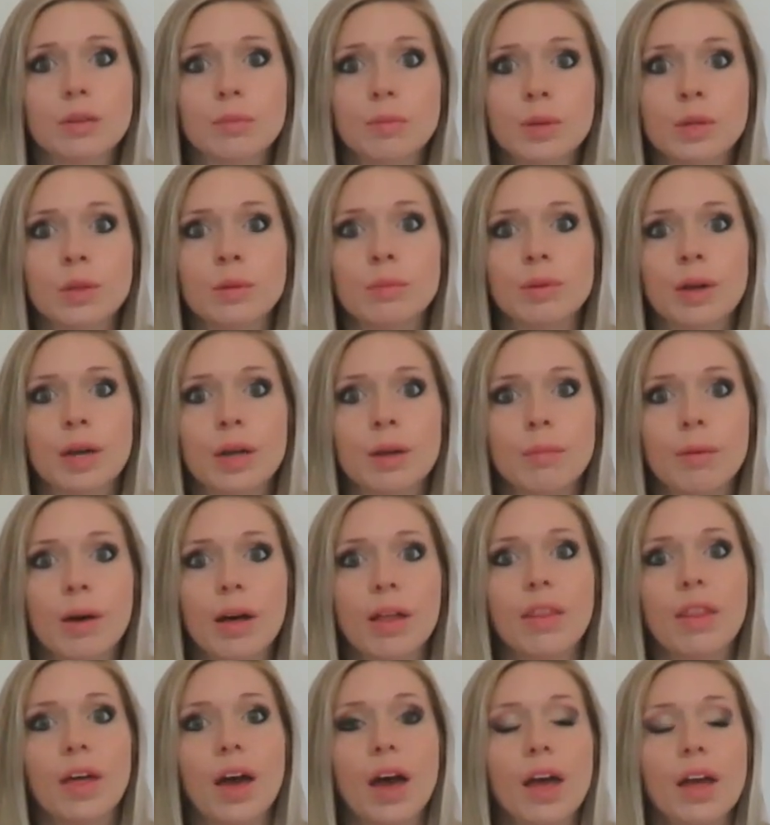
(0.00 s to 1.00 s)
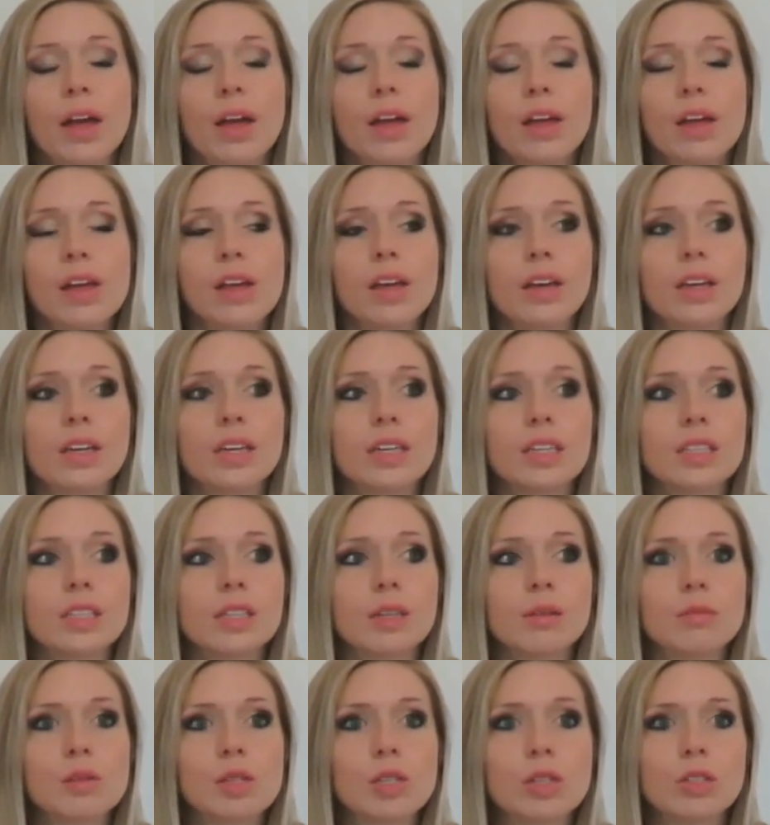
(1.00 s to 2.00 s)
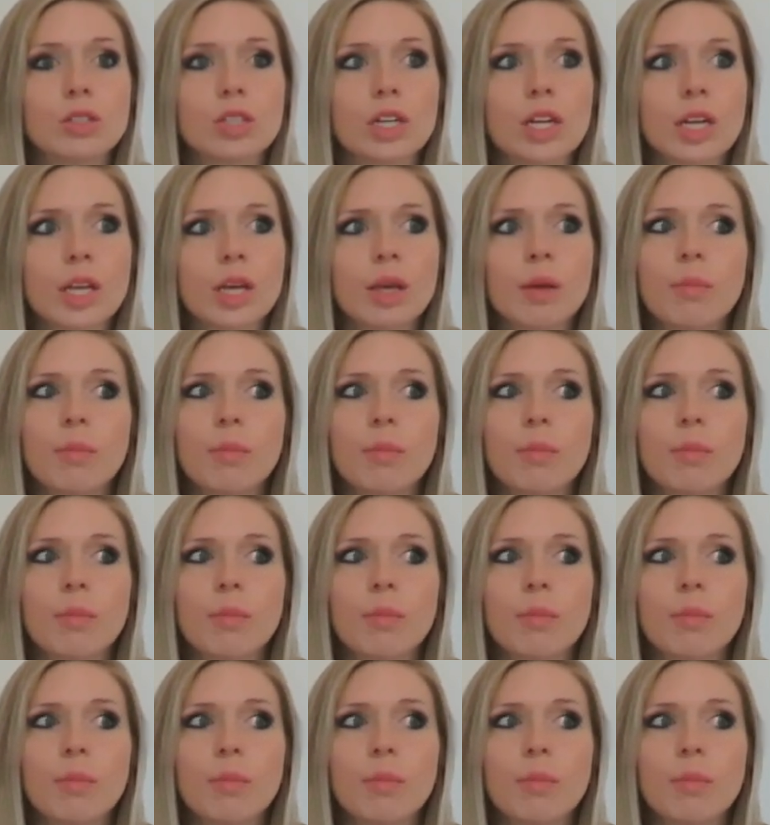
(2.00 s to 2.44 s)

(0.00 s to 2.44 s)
I'm really proud about that because I'm still trying to